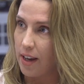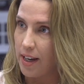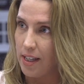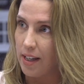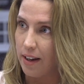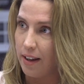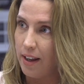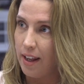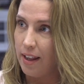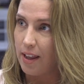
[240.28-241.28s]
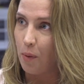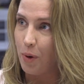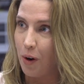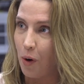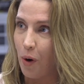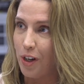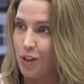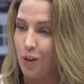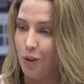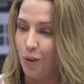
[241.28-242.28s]
idea that we are going
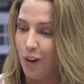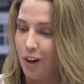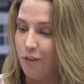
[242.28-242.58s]
to